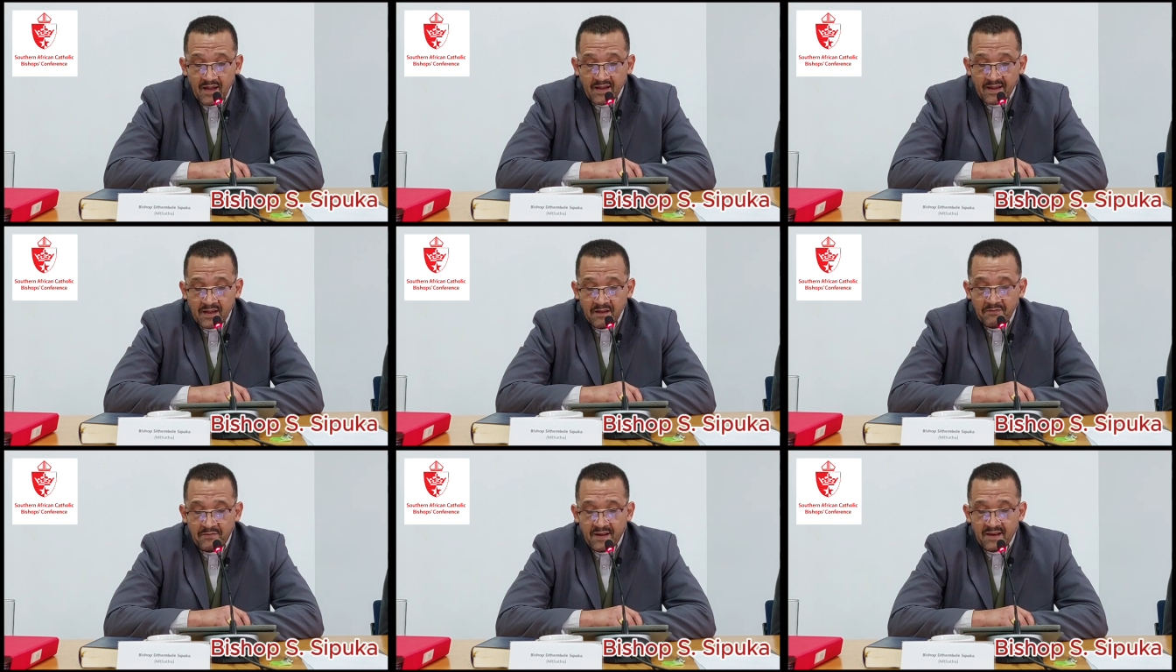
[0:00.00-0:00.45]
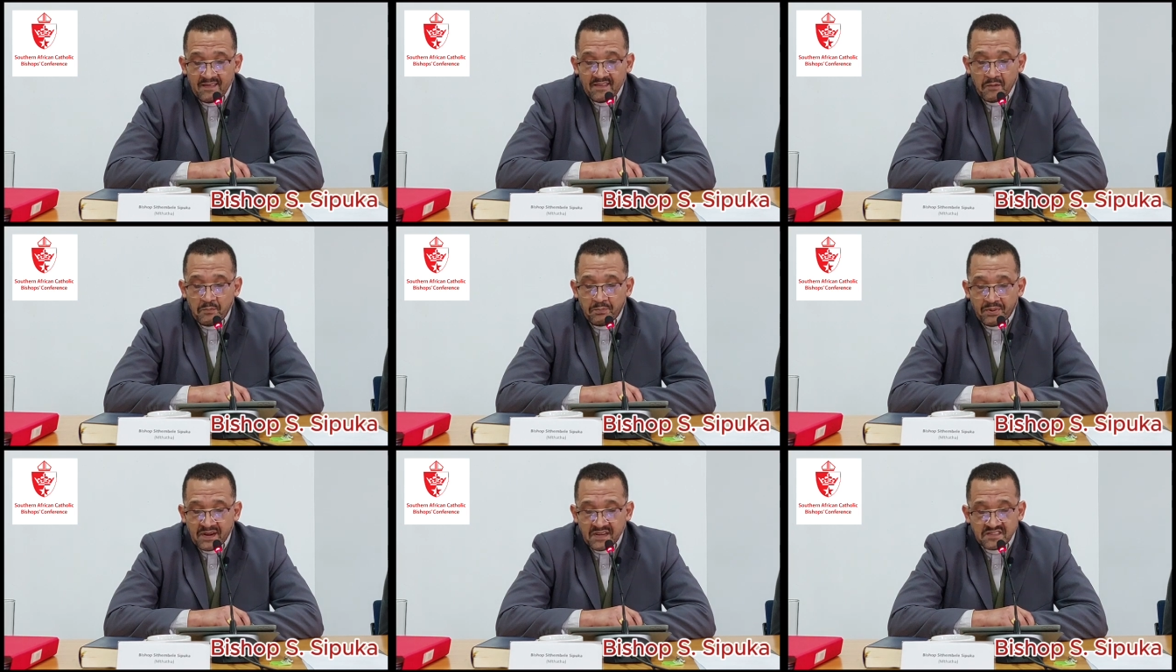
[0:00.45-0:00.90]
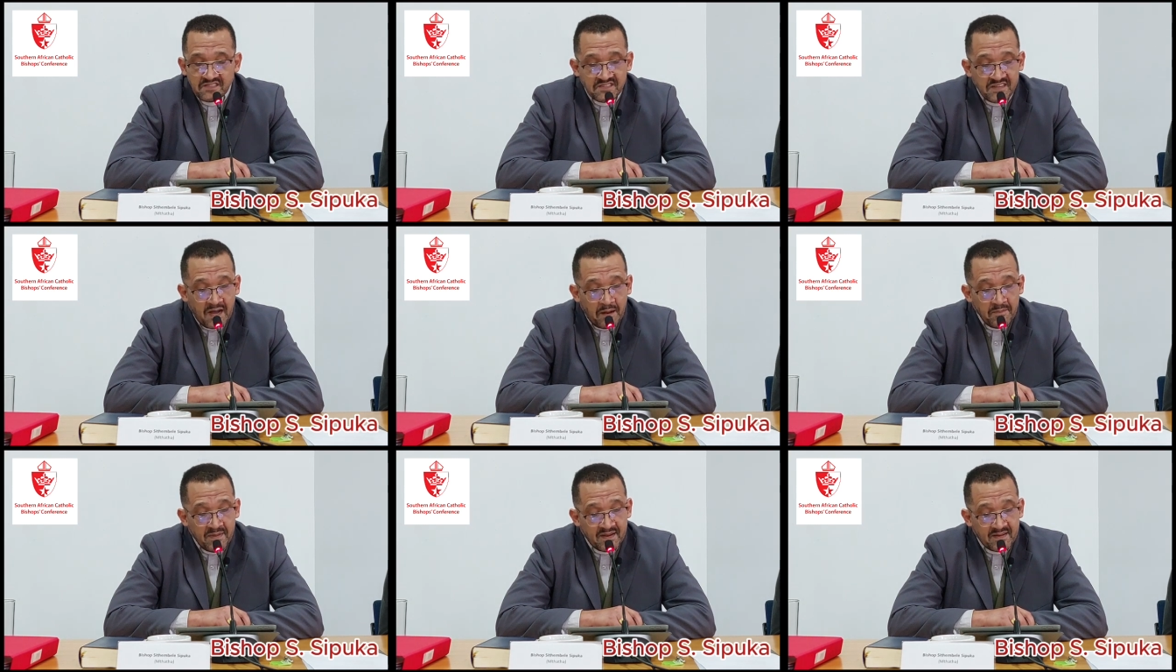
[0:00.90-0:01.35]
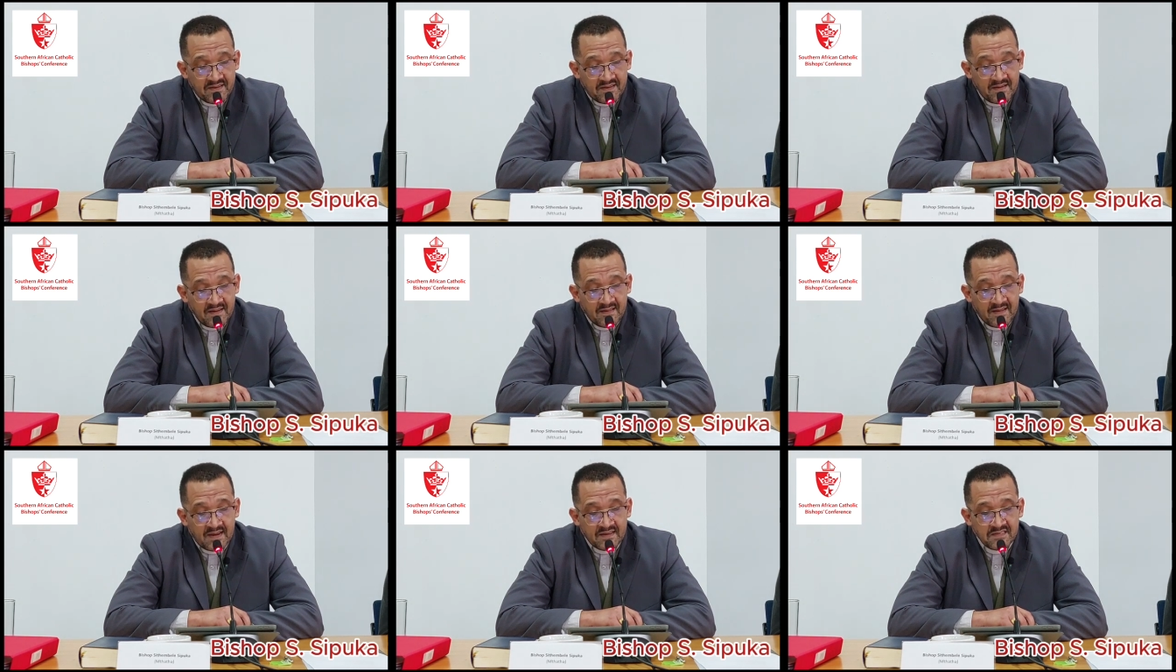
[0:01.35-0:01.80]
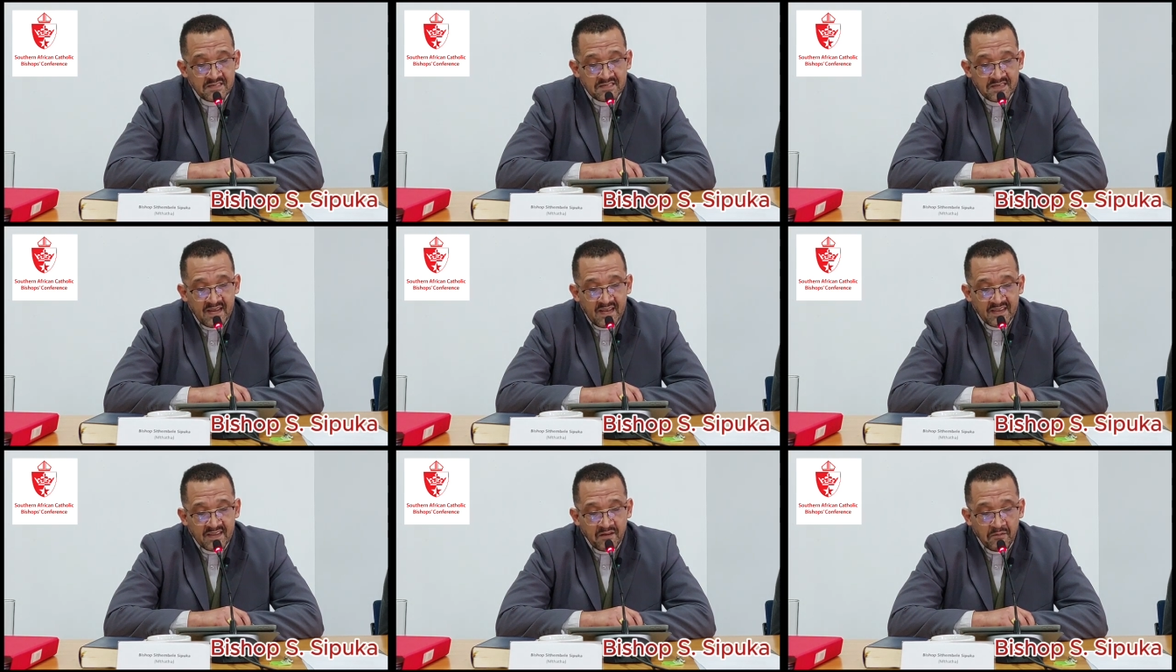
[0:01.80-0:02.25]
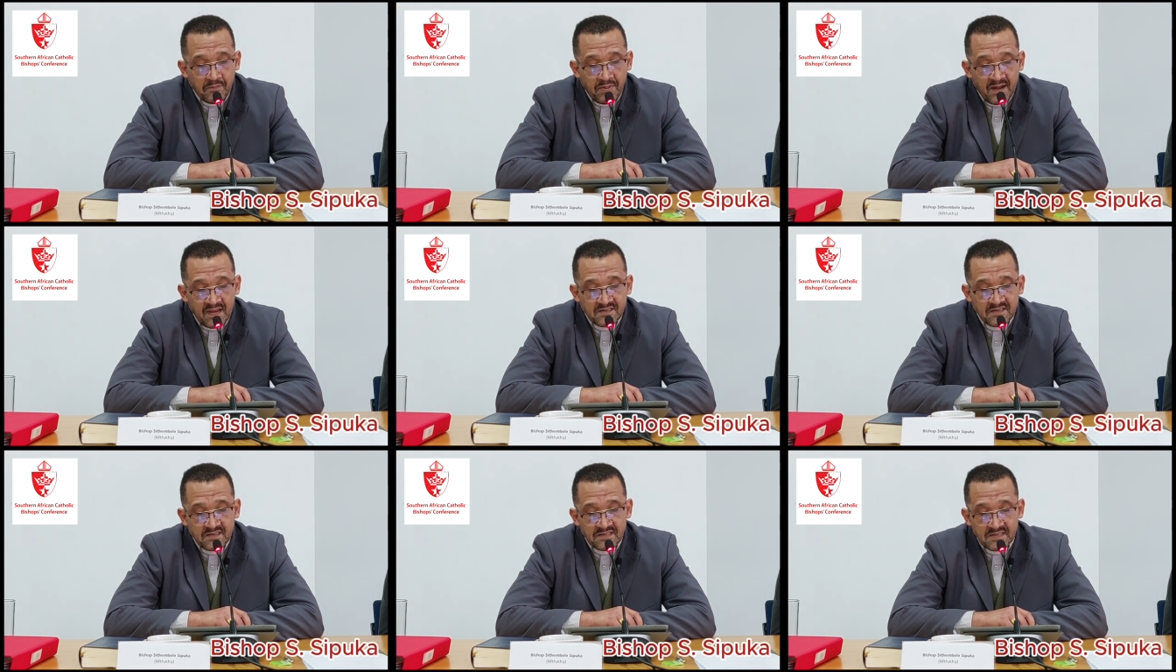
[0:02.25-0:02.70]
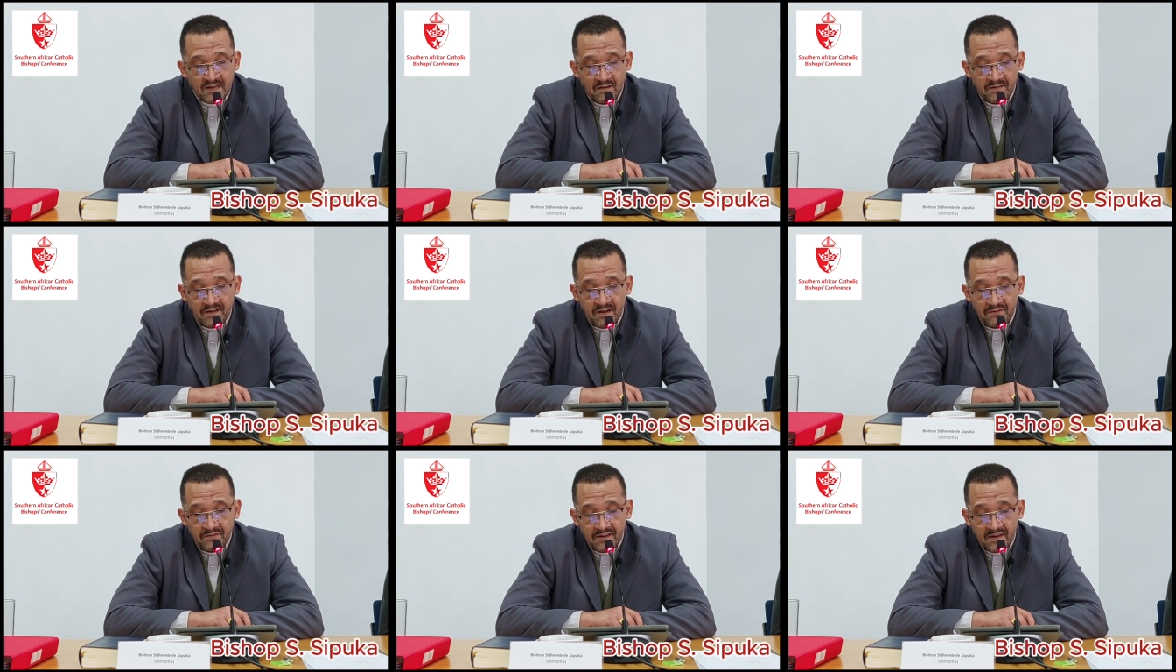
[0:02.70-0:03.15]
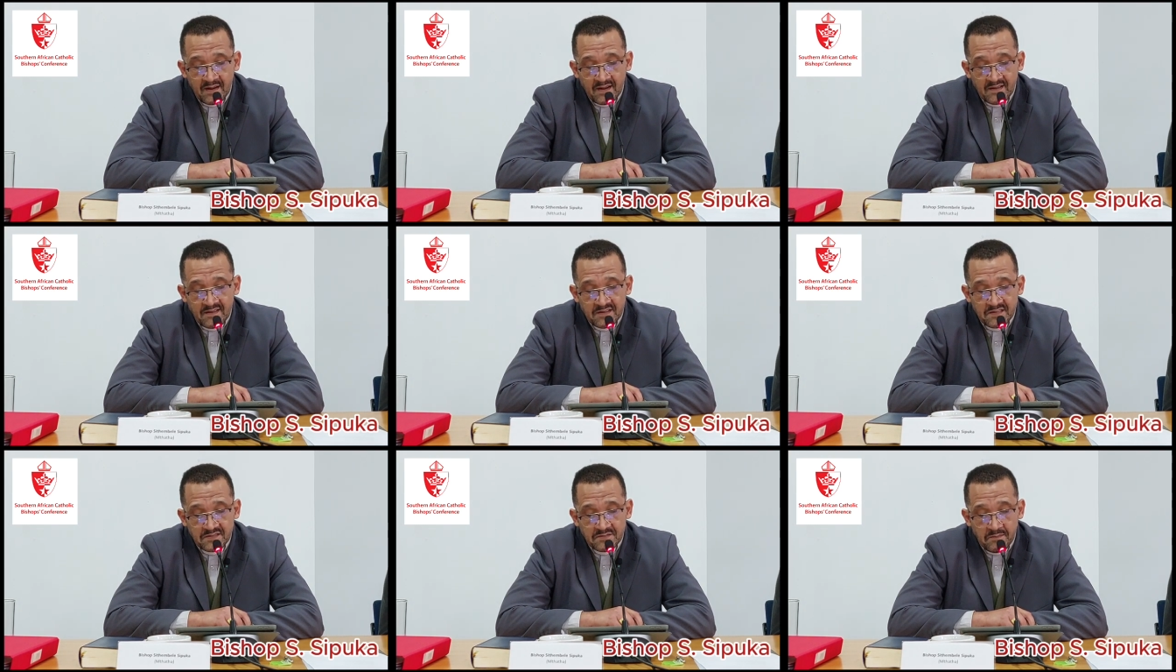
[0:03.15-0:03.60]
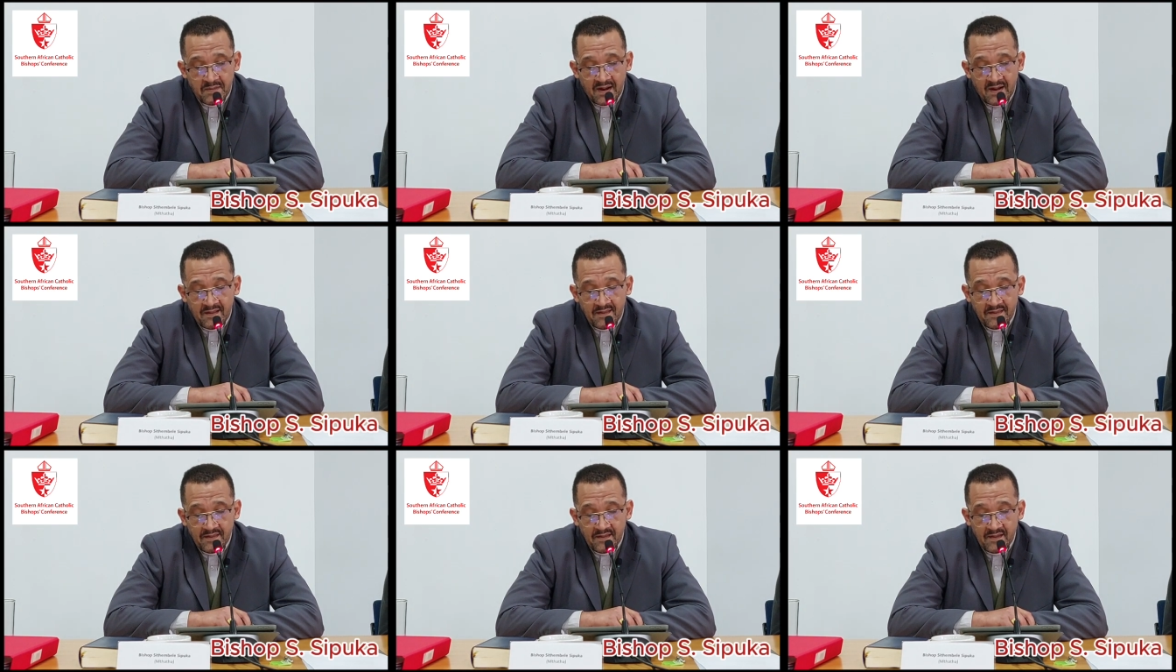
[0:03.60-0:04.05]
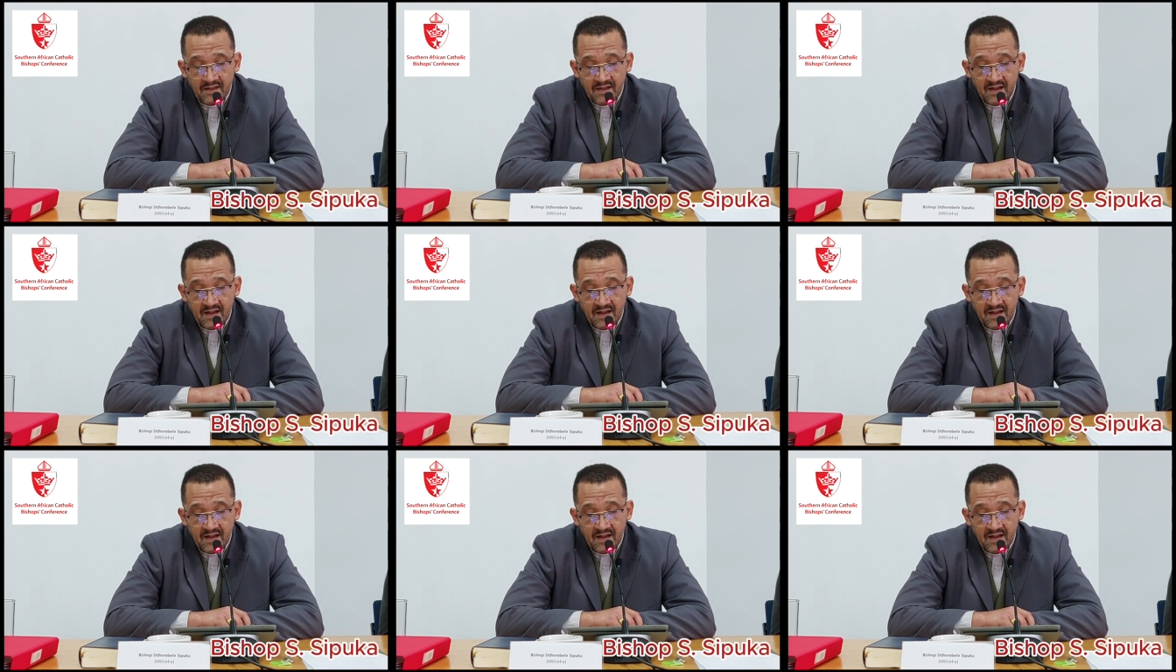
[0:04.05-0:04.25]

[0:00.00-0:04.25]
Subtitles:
Given the BRICS summit that is taking place in South Africa this month,